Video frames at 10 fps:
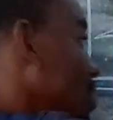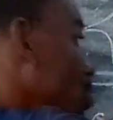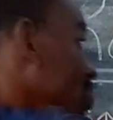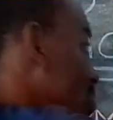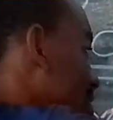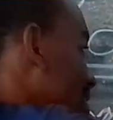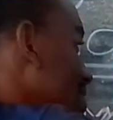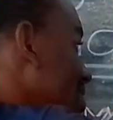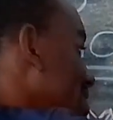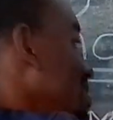equal to
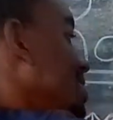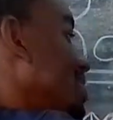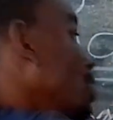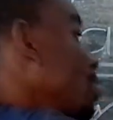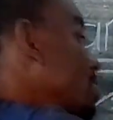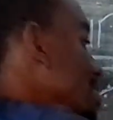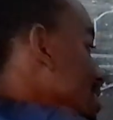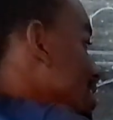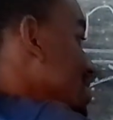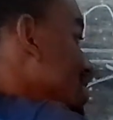this, this is equal to
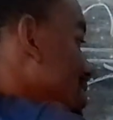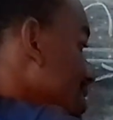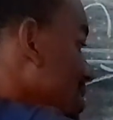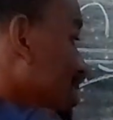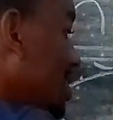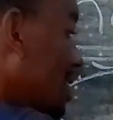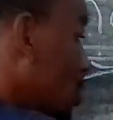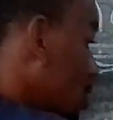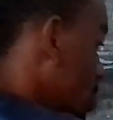this, this is equal